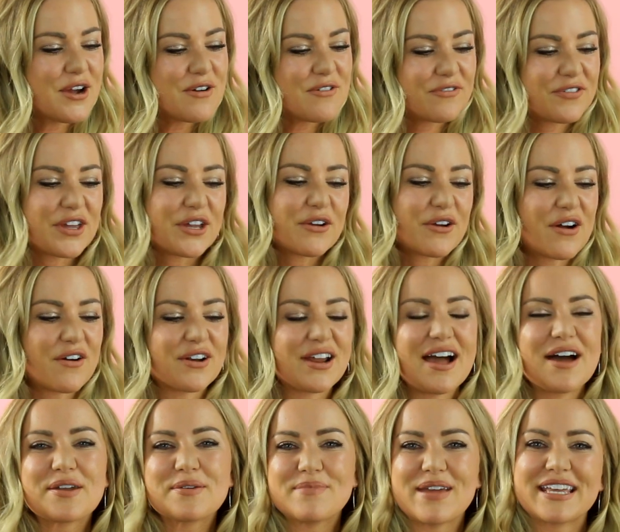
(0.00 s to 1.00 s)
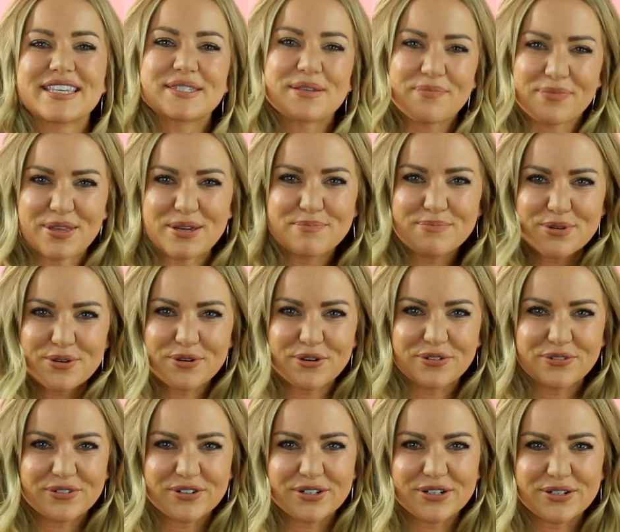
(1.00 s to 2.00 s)
figure out how to make something
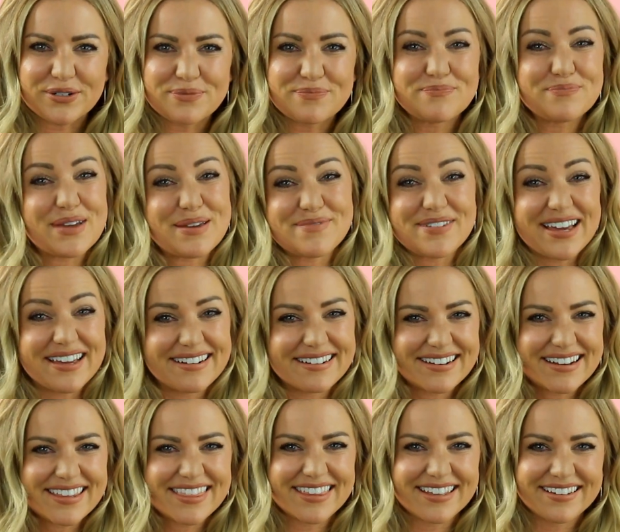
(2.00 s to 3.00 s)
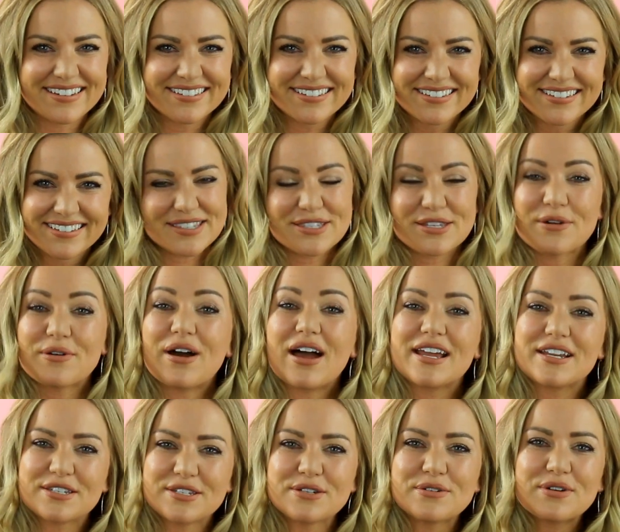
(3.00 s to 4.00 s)
beautiful, maybe out of nothing. So I
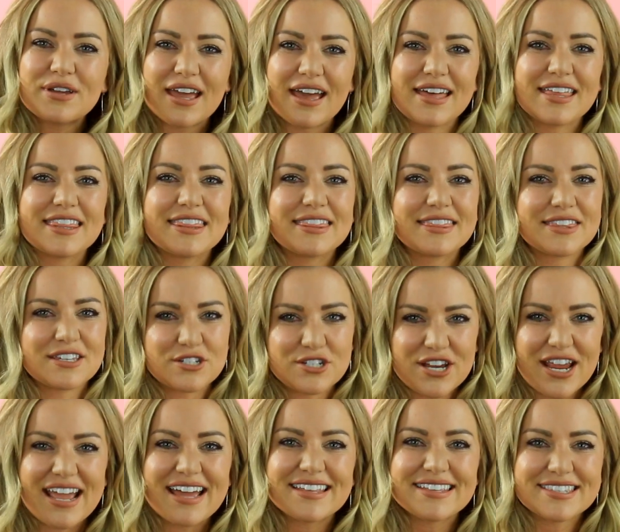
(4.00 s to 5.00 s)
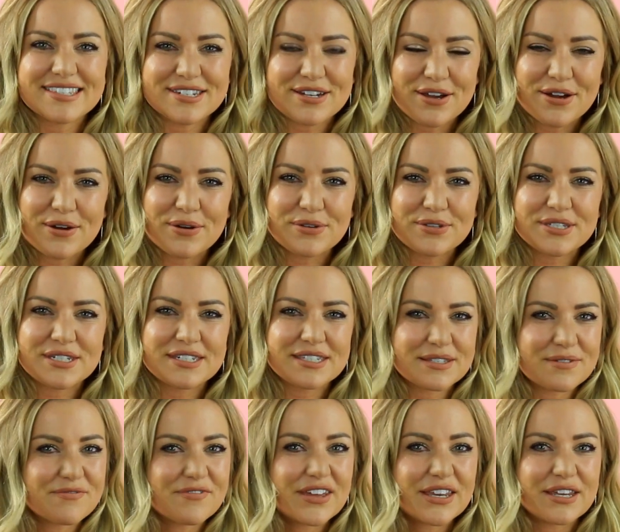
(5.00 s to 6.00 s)
do get the chance to host
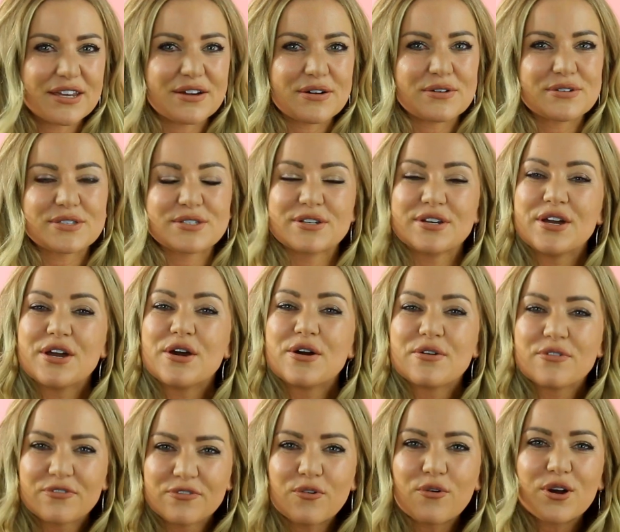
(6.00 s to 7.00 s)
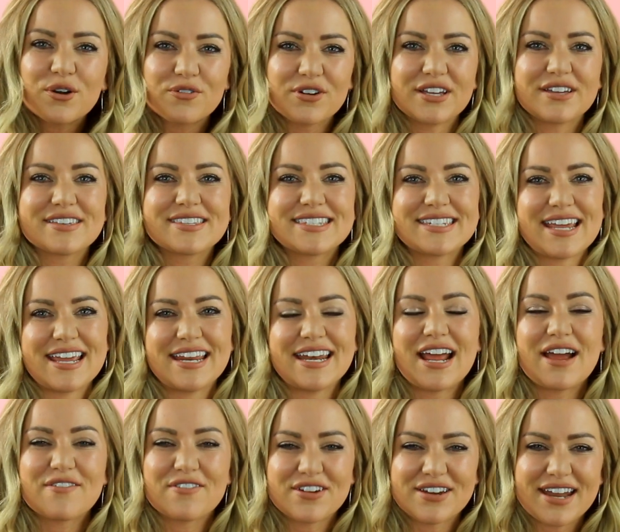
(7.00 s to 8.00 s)
some videos for real estate
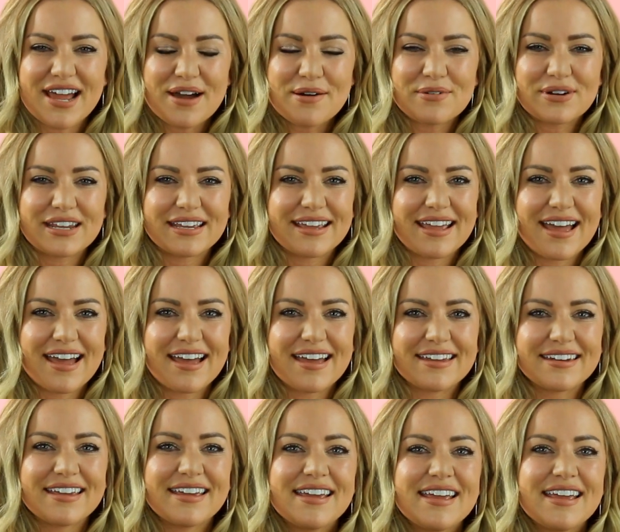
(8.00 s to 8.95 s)
every now and again.